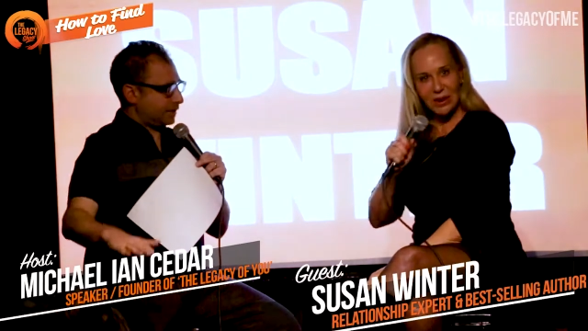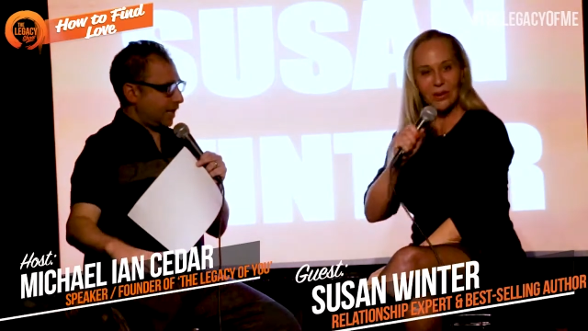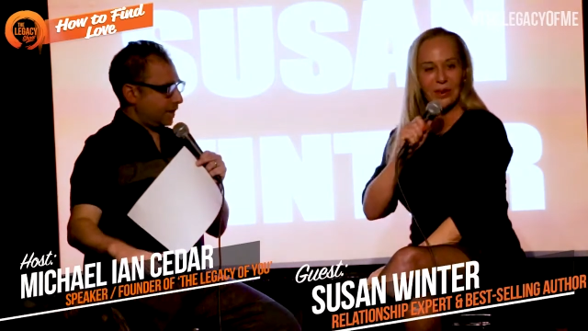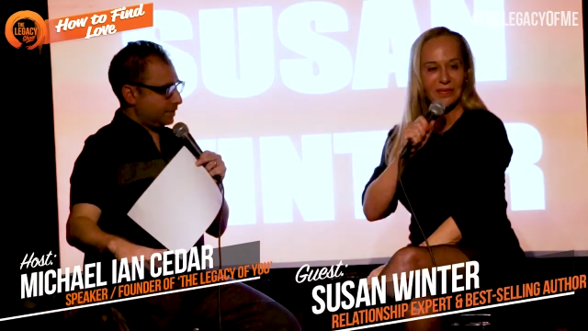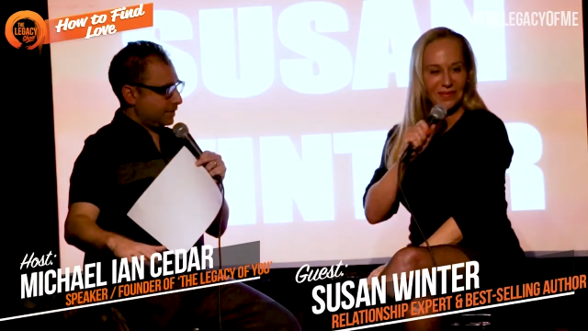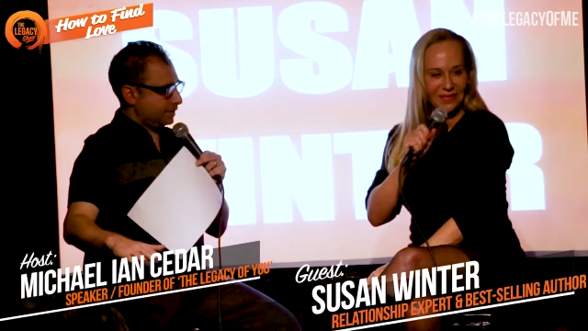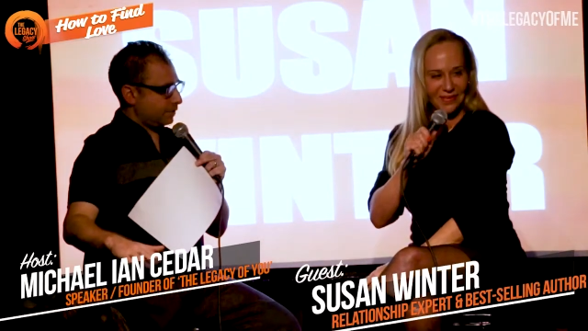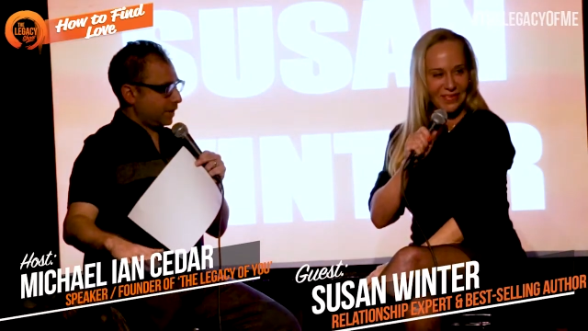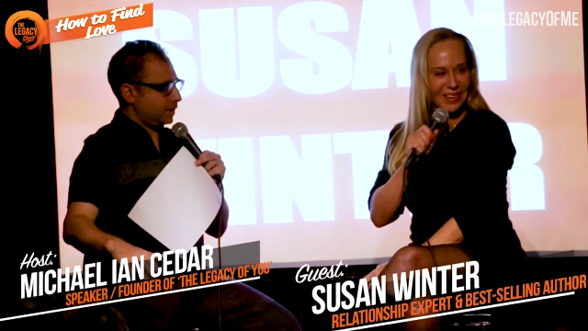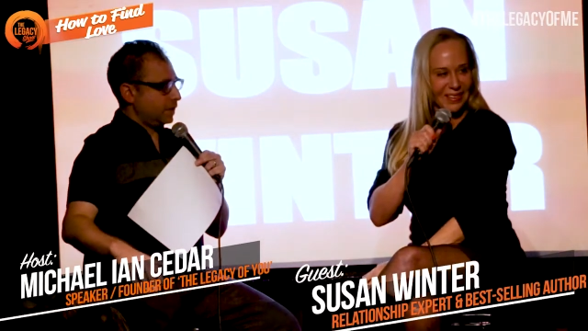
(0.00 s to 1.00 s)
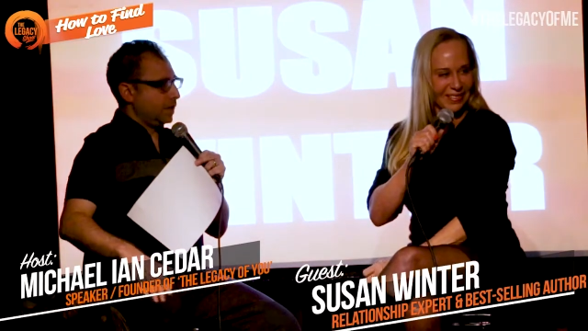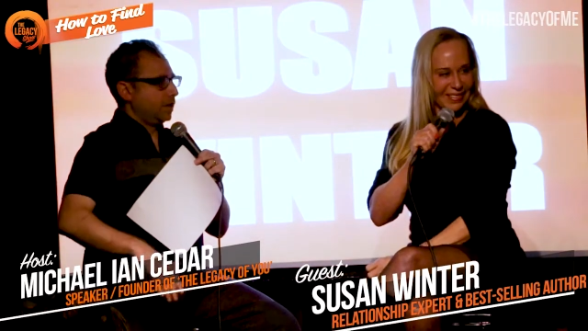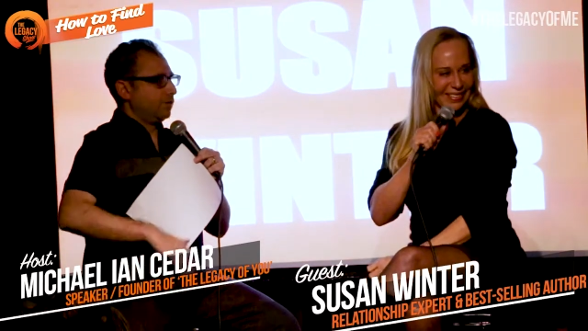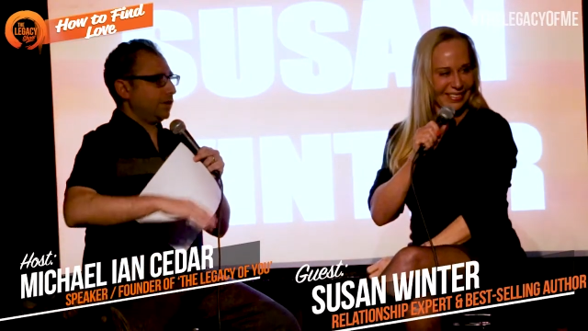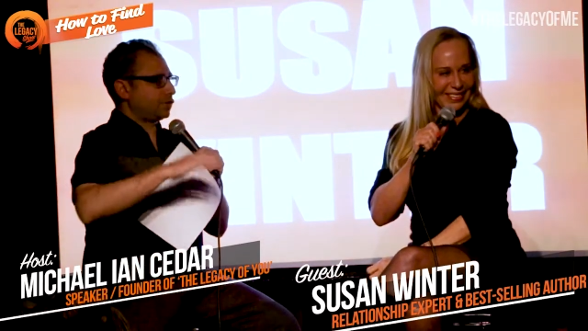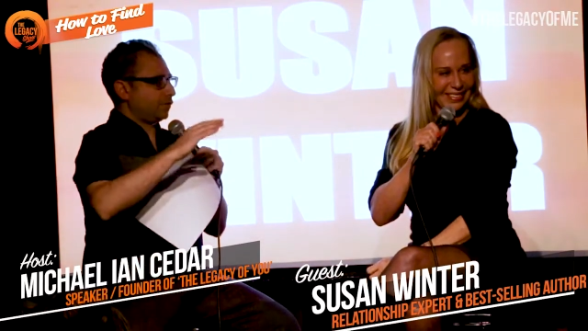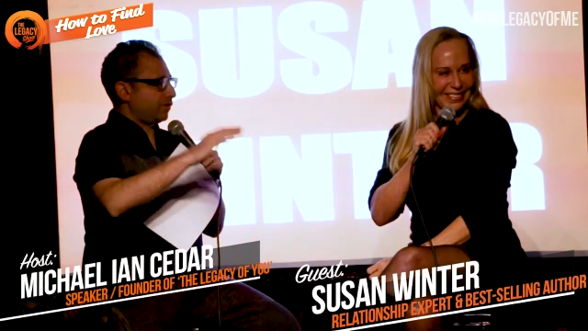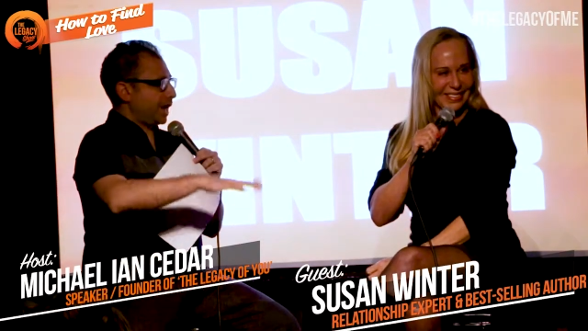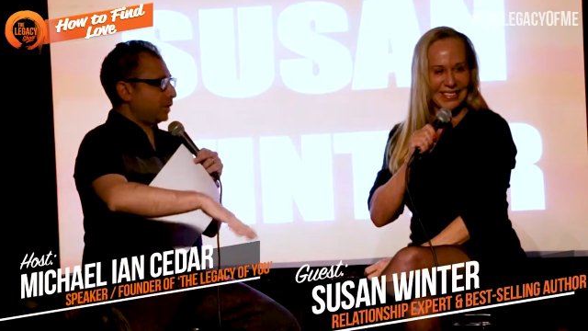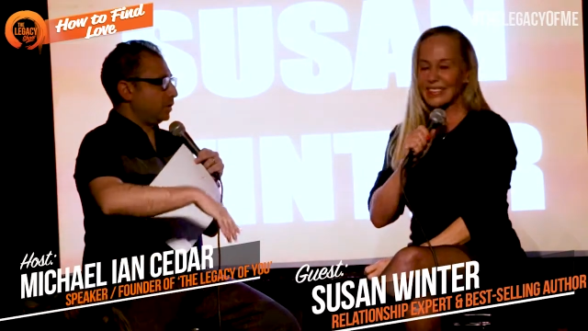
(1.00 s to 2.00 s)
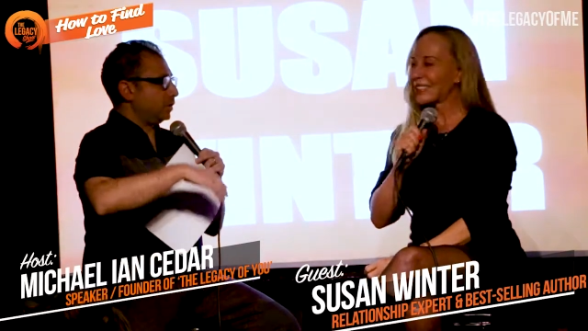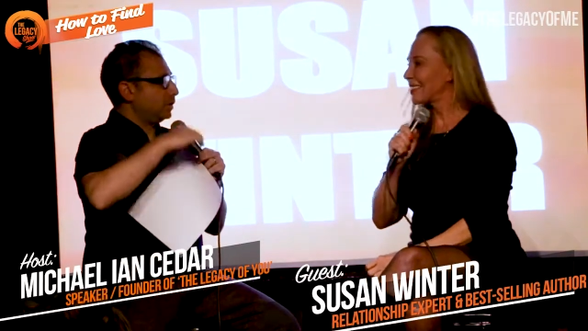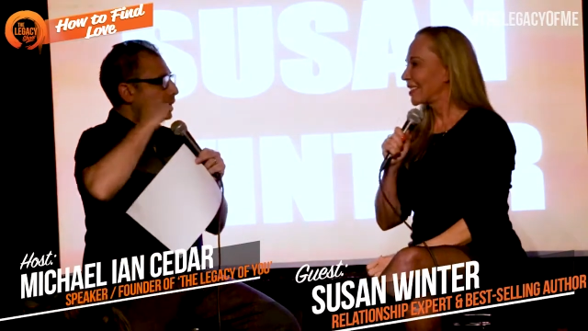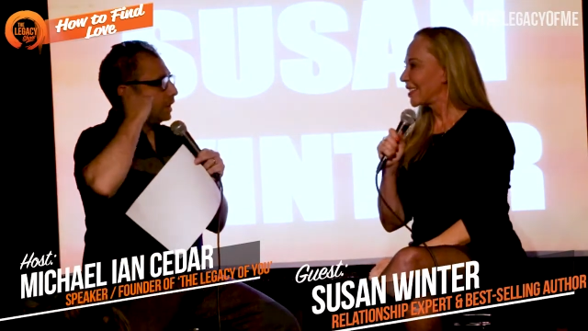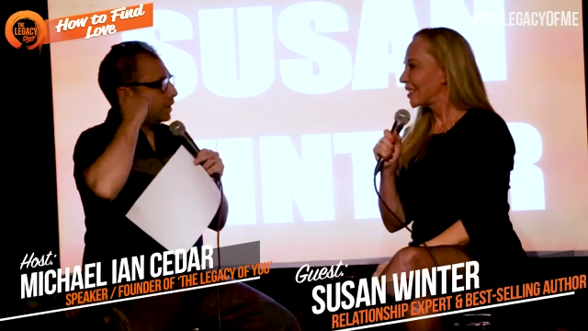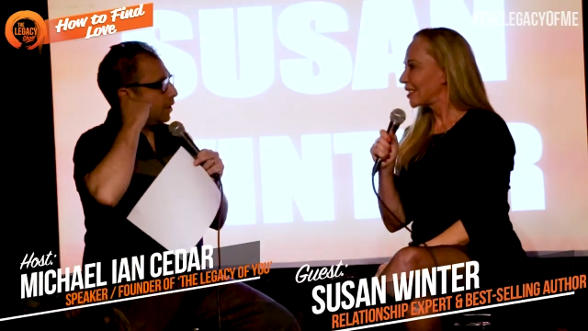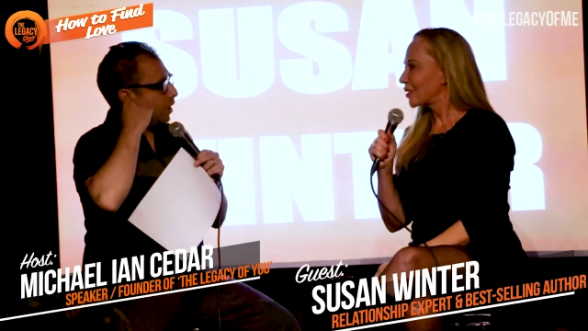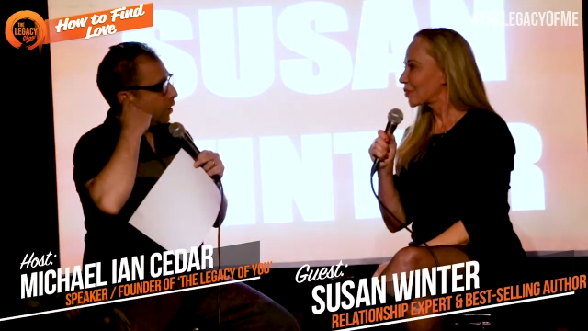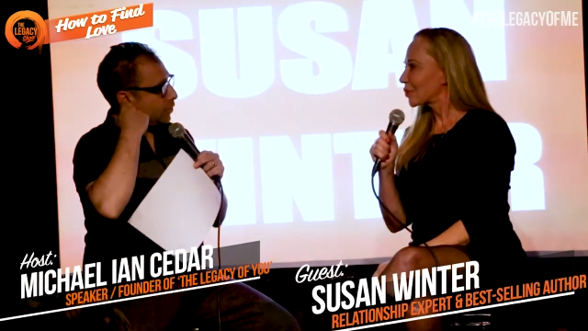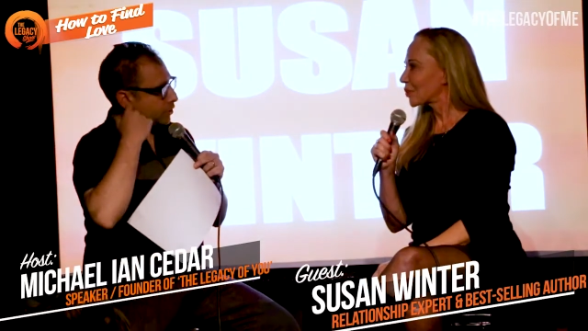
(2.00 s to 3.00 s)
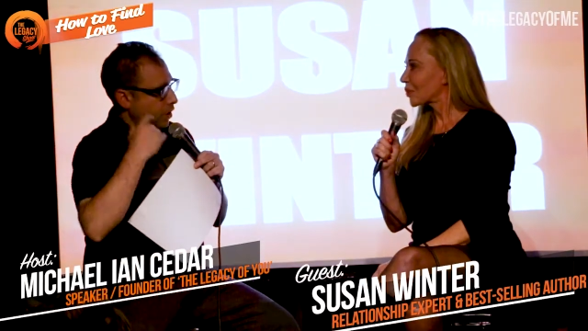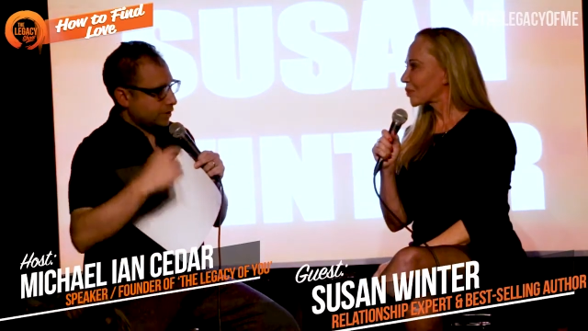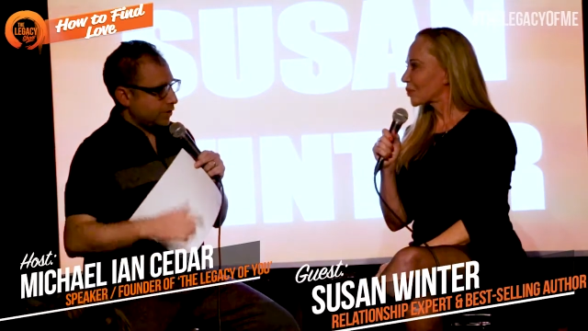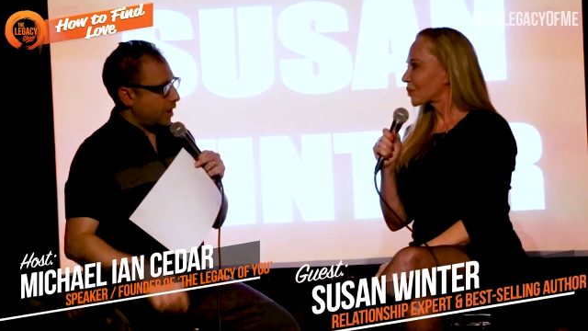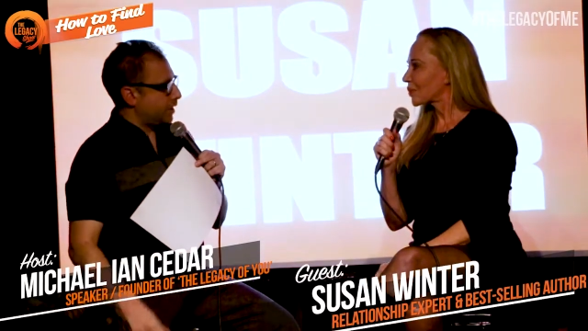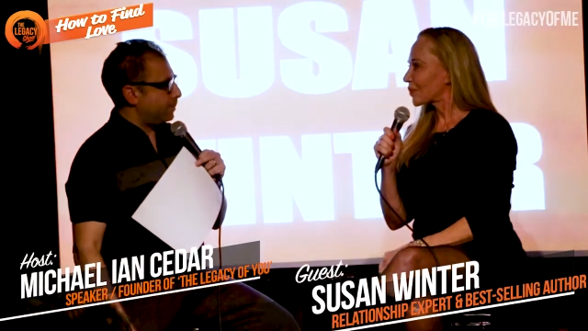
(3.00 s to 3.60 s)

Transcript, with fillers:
Speaker 1: I of agree. times, right? Yeah. Viktor Frankl, you know, talked a lot